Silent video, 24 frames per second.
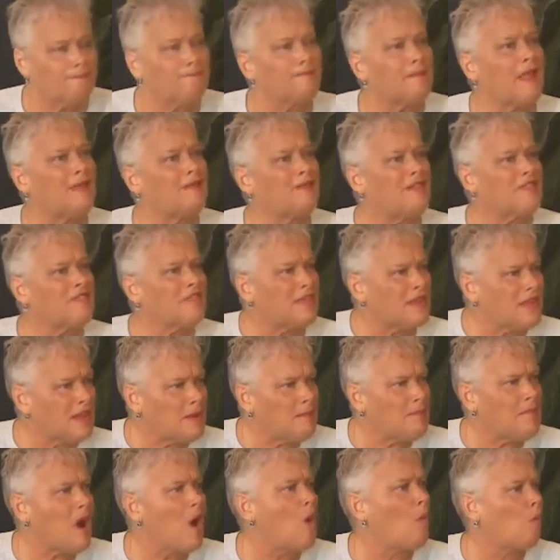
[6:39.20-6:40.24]
And the thing
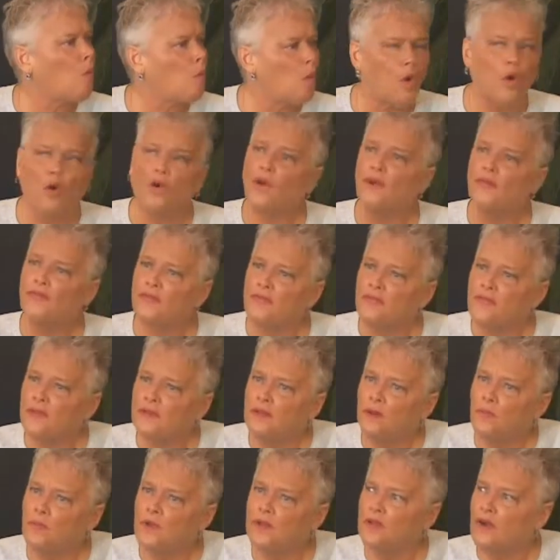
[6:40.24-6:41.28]
about worry, the thing
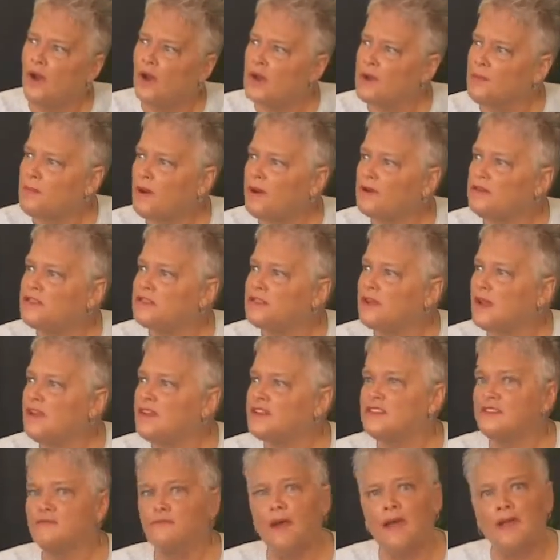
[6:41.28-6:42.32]
that we talk about in
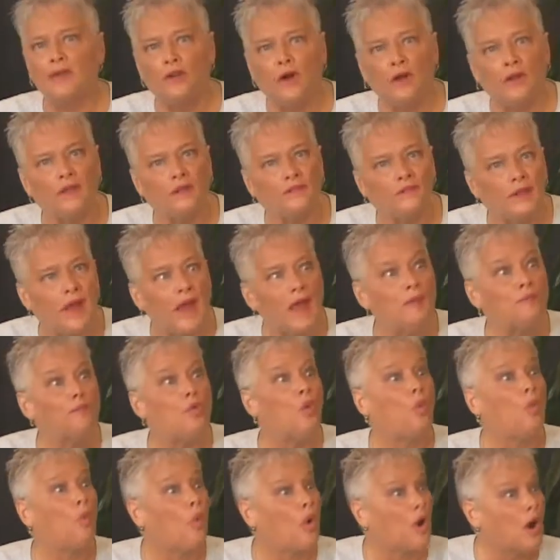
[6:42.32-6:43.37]
Science of Mind all the
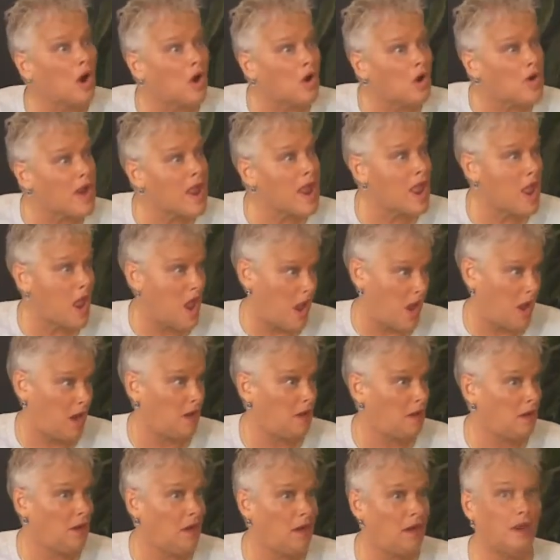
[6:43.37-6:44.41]
time, worrying
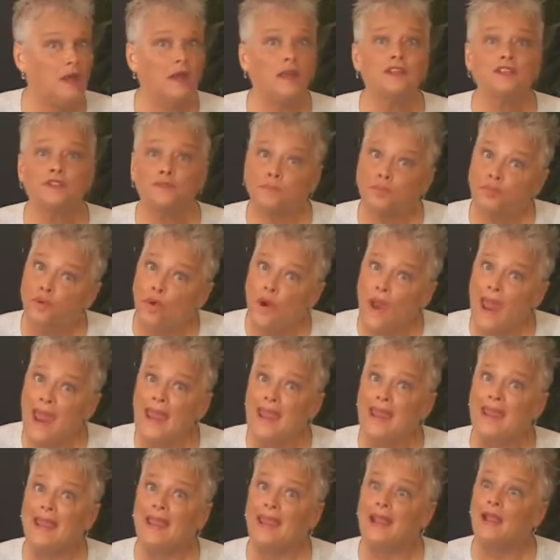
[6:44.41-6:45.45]
is
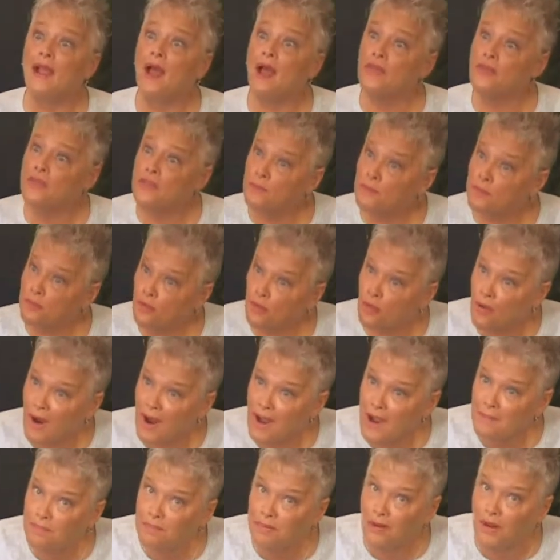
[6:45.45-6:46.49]
praying the
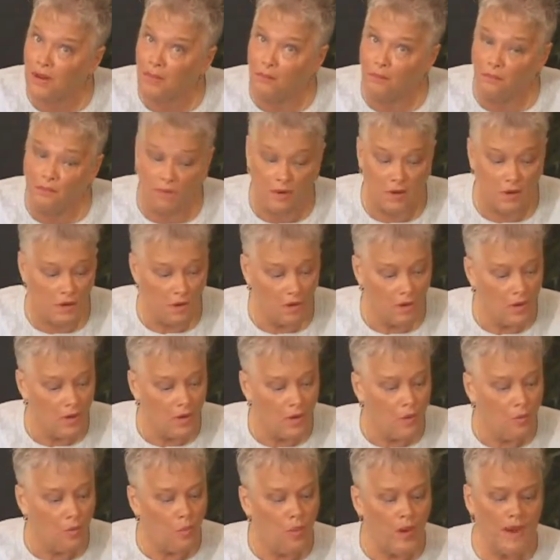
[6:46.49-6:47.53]
problem.
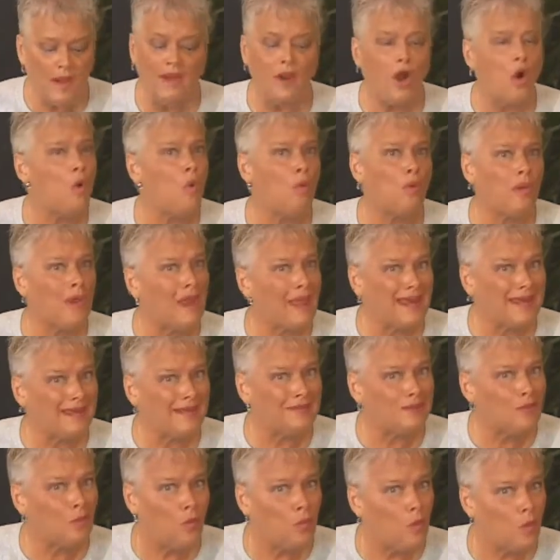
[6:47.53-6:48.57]
We don't like
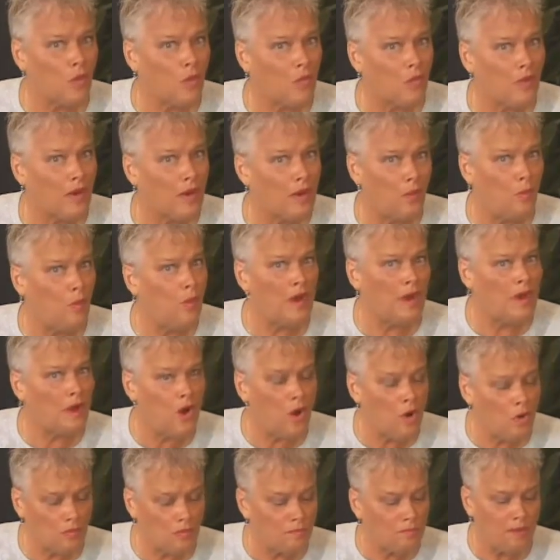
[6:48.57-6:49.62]
to worry. We
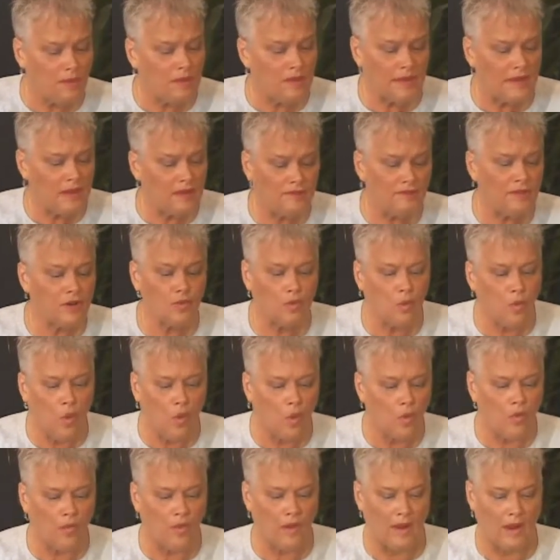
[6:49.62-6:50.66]
don't believe in
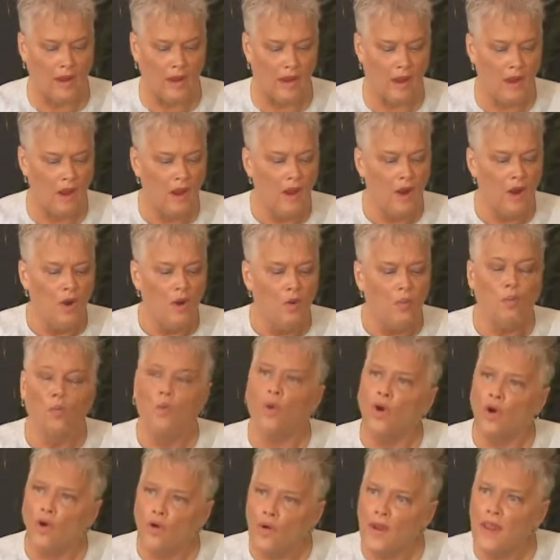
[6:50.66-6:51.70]
worry.
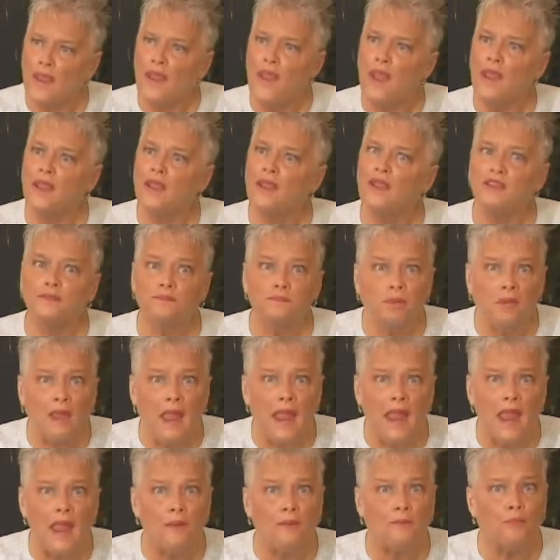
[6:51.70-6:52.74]
Worrying is
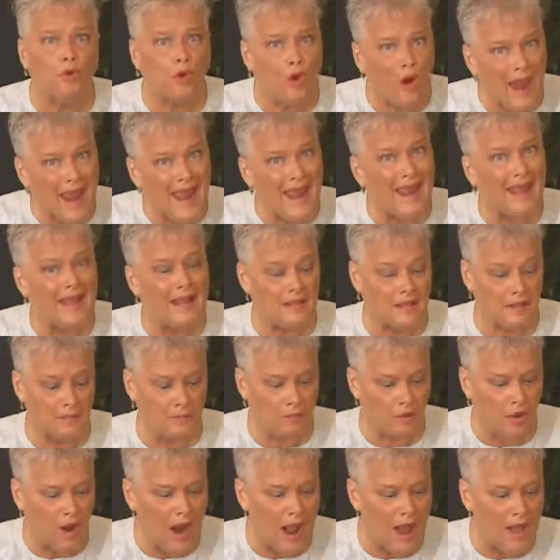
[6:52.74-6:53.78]
praying the
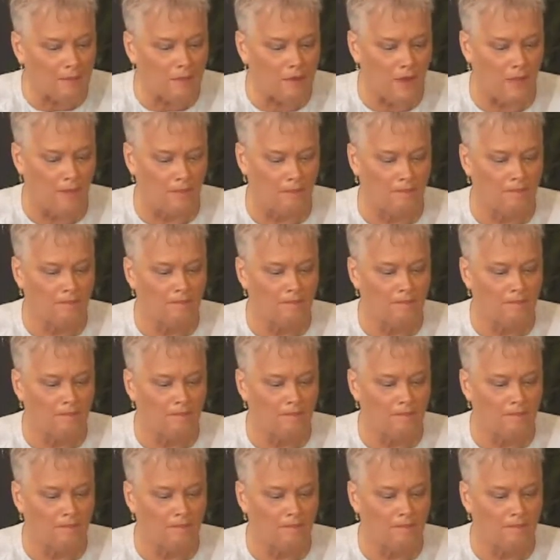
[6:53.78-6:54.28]
problem.